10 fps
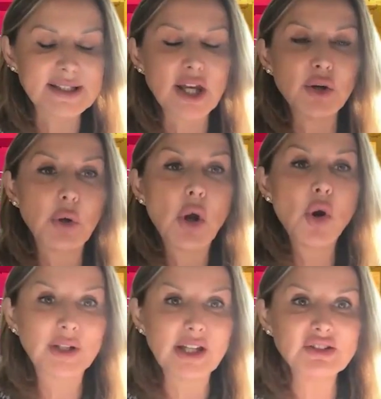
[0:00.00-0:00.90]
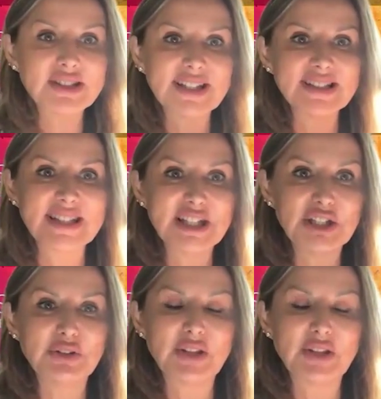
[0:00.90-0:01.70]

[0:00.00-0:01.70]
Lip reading: So we're going to continue